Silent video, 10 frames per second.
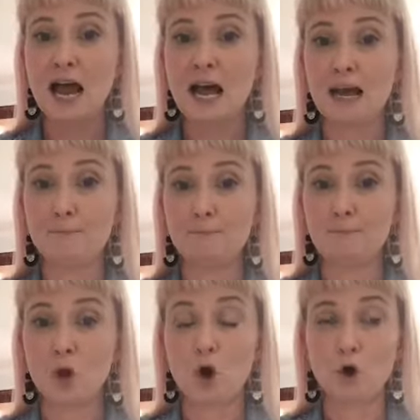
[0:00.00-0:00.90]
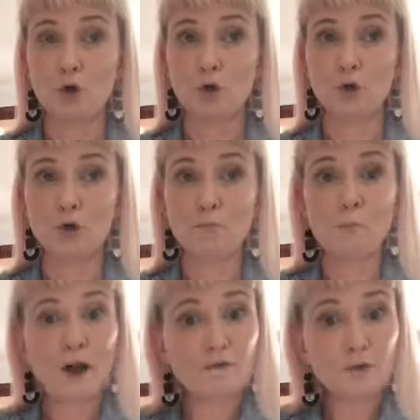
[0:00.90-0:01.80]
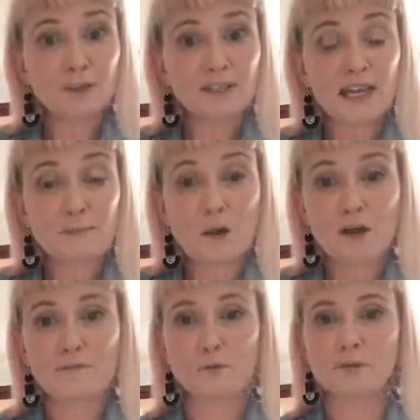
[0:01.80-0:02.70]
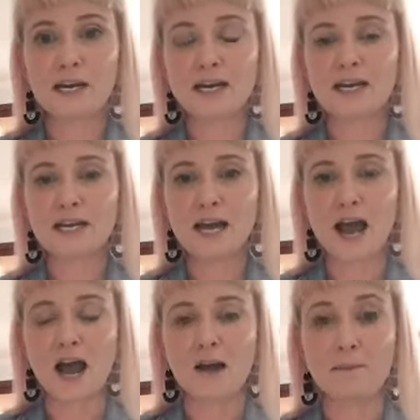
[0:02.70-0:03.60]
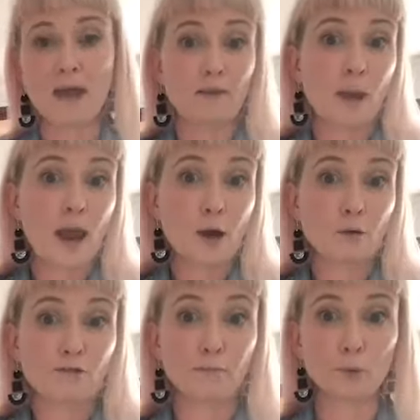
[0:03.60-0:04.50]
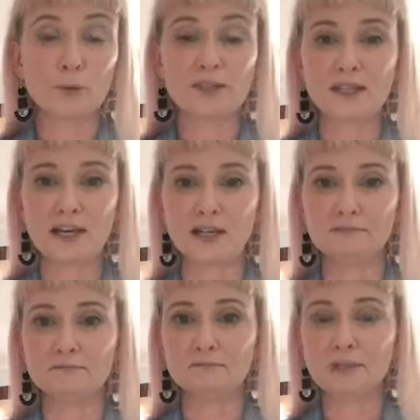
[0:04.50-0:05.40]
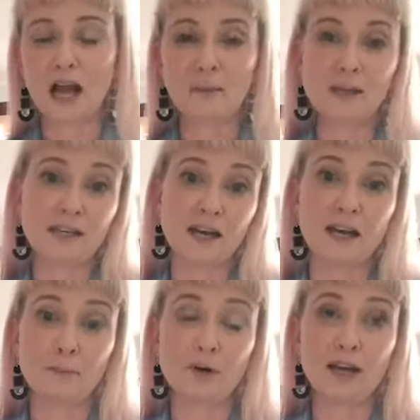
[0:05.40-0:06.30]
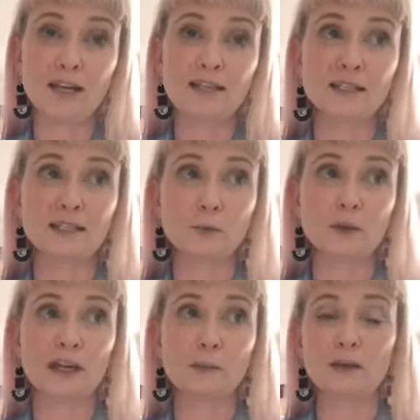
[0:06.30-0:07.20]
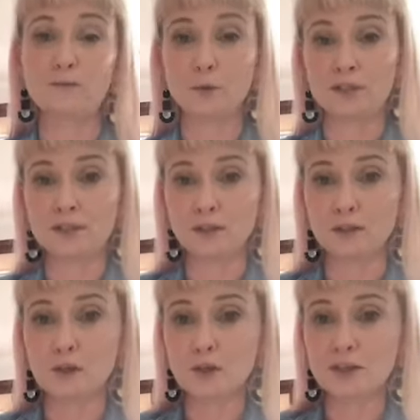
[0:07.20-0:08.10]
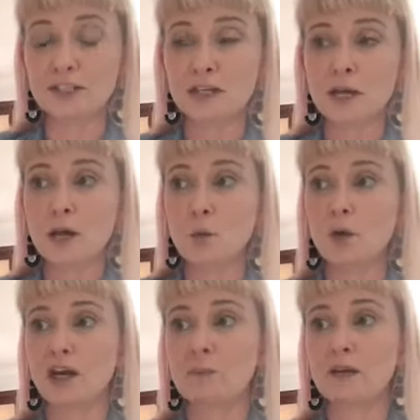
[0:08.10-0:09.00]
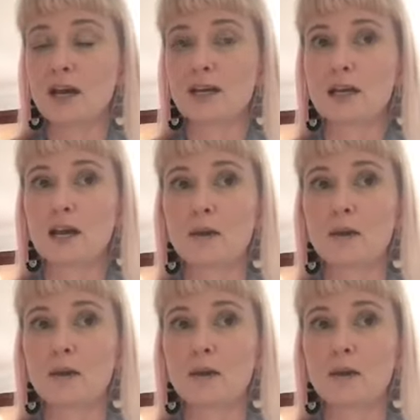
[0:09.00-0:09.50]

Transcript: on mindfulness and mindful reading and the power of books in calming down our brains. We're going to be at Voices on the Coast. We're going to be at